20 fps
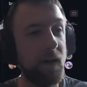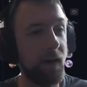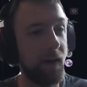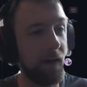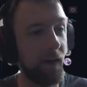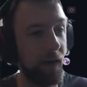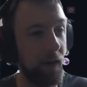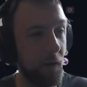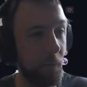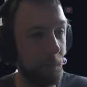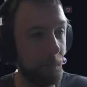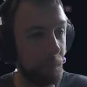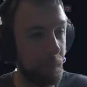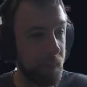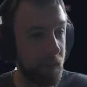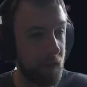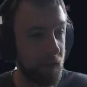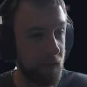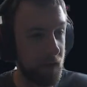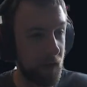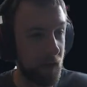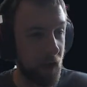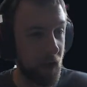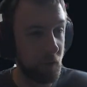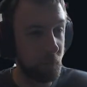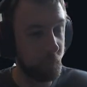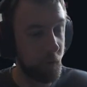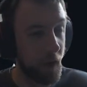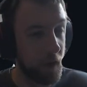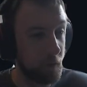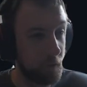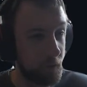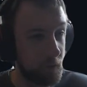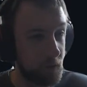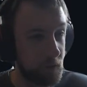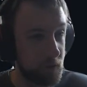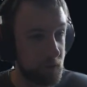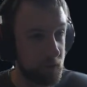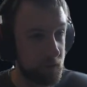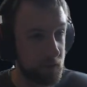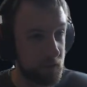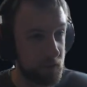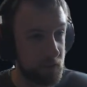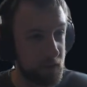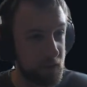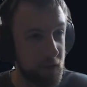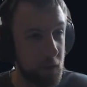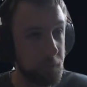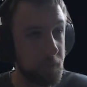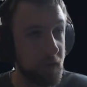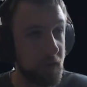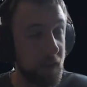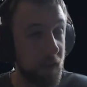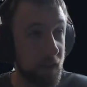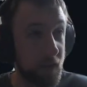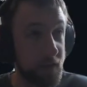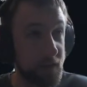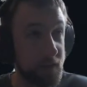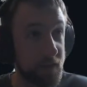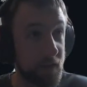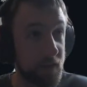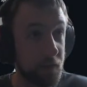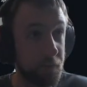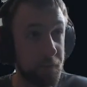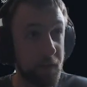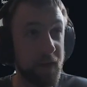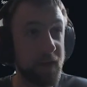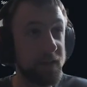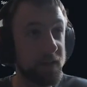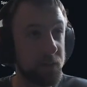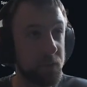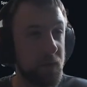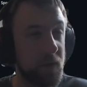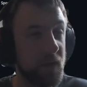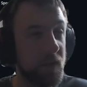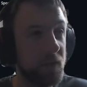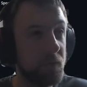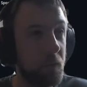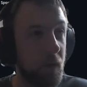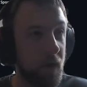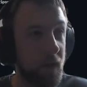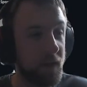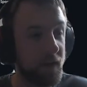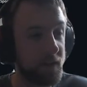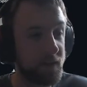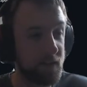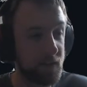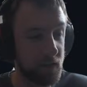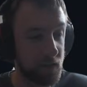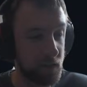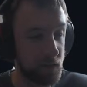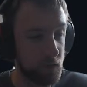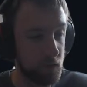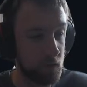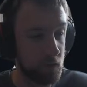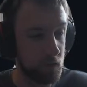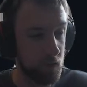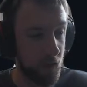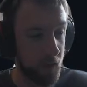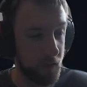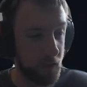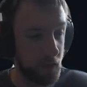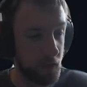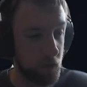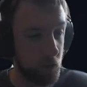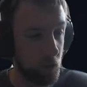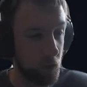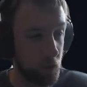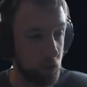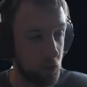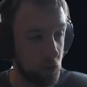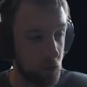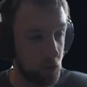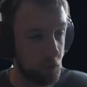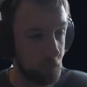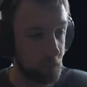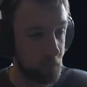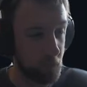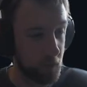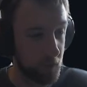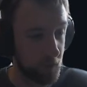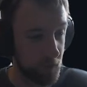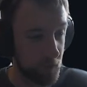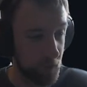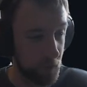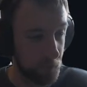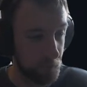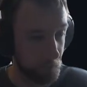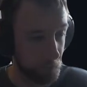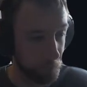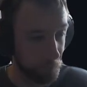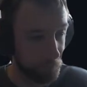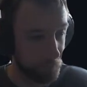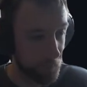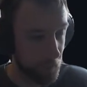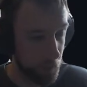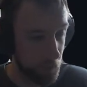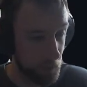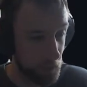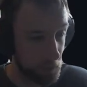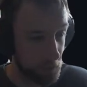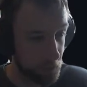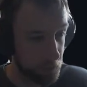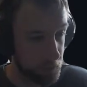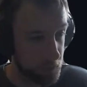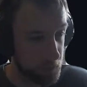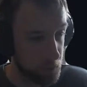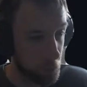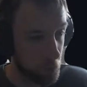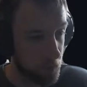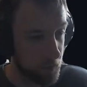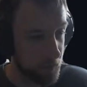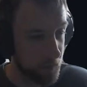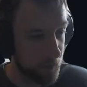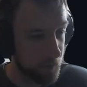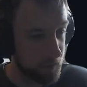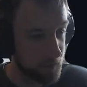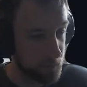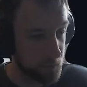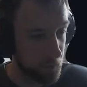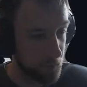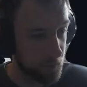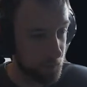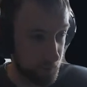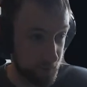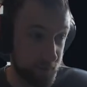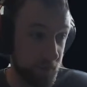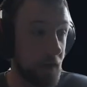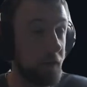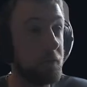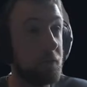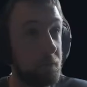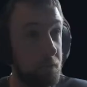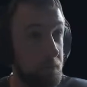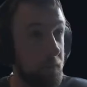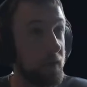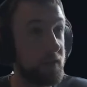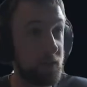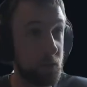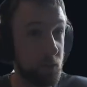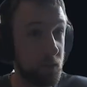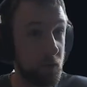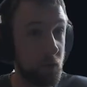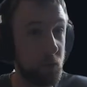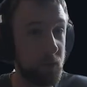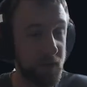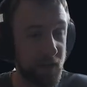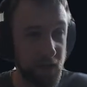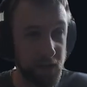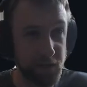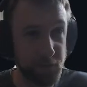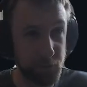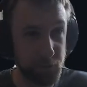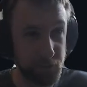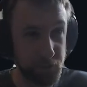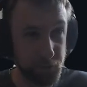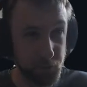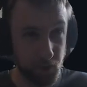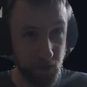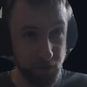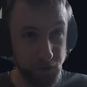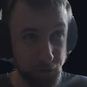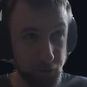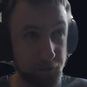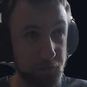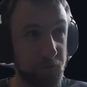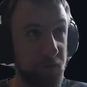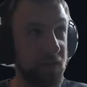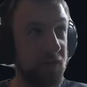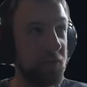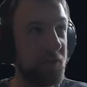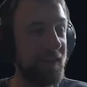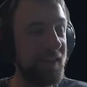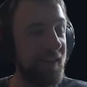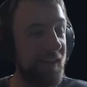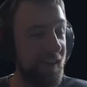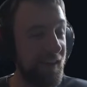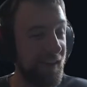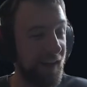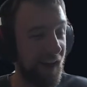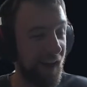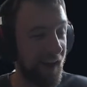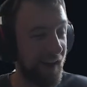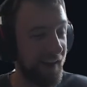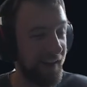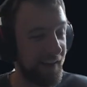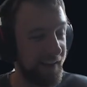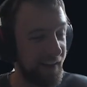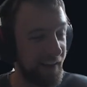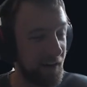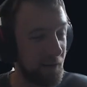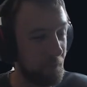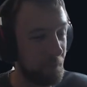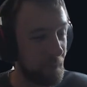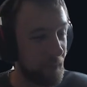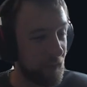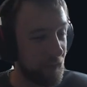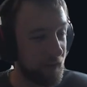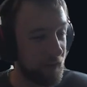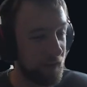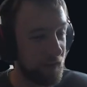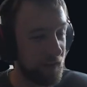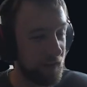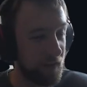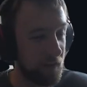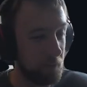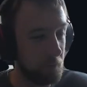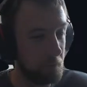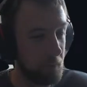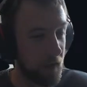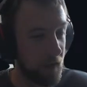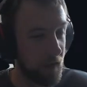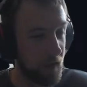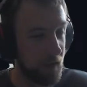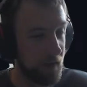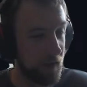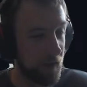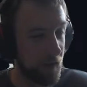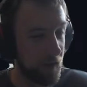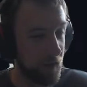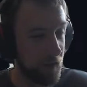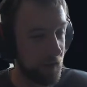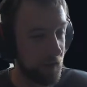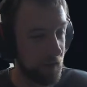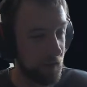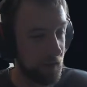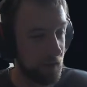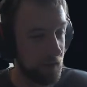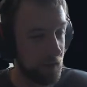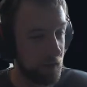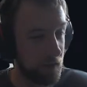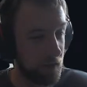I found something that can set the fan speed, but it doesn't like do a curve or anything. So this morning I spent, instead of messing with OBS, which is what I should have been doing, I made a